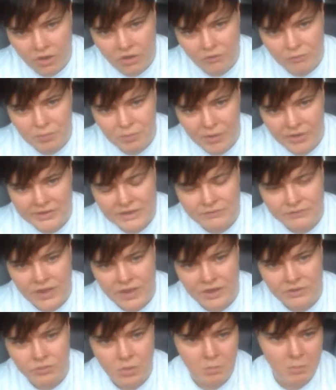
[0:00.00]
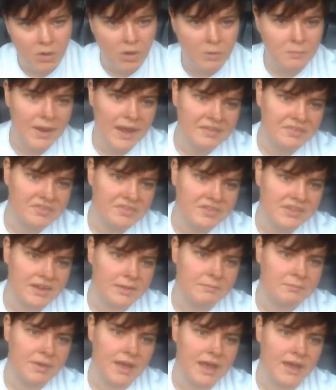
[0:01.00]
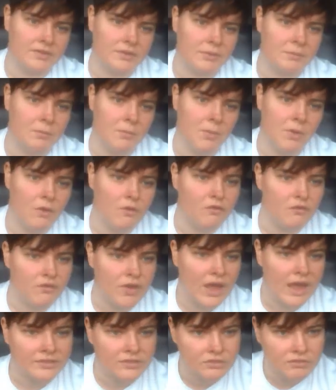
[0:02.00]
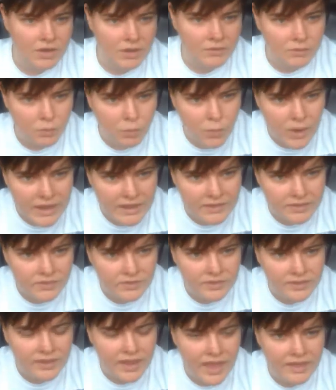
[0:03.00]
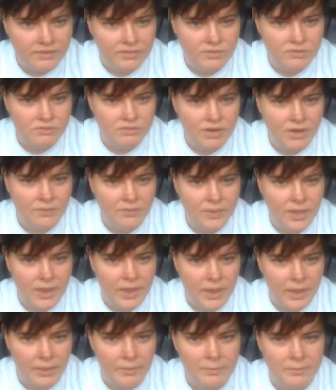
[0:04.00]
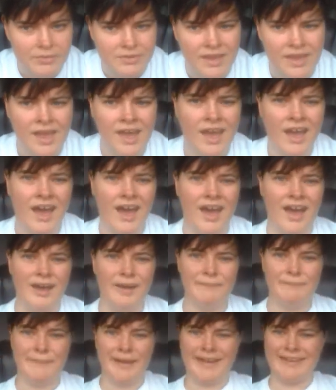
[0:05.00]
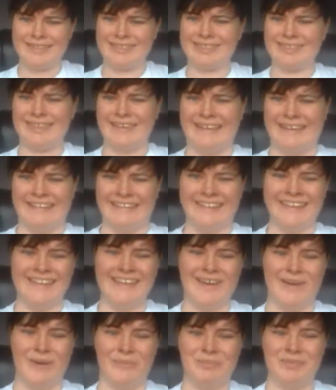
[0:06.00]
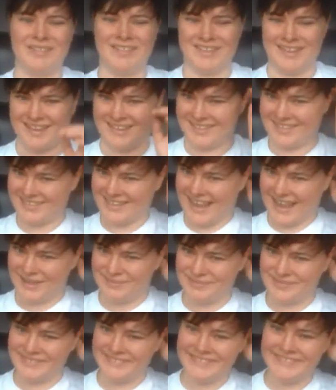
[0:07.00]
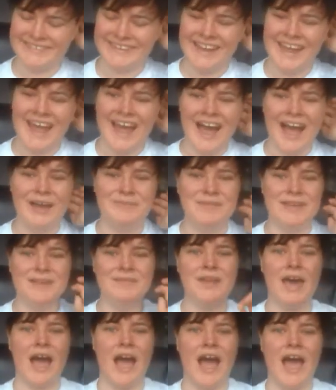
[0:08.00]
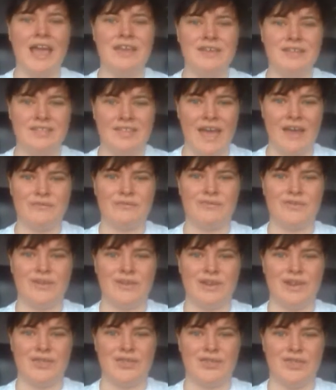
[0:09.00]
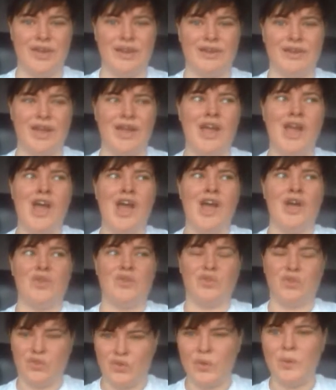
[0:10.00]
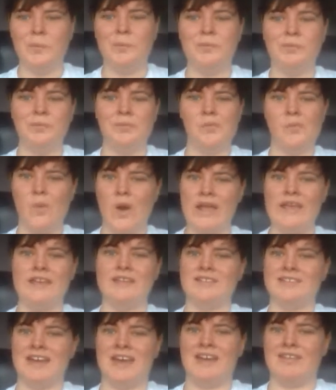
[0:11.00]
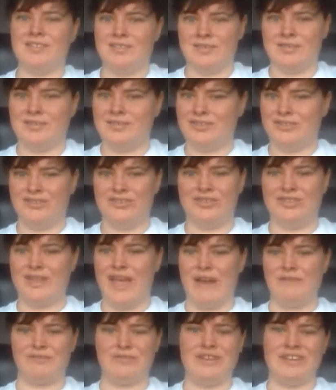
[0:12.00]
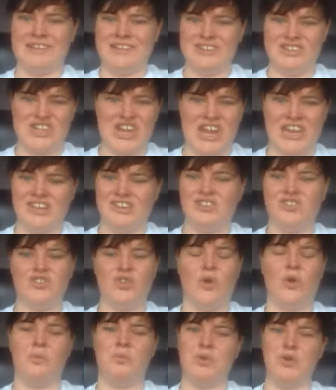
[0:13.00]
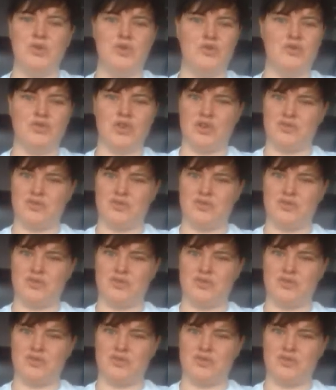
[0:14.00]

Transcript: of body fat for more masculine pattern, more fat around the waist, less around the hips. I think the opposite has happened. I mean, I definitely think some weight has definitely changed or moved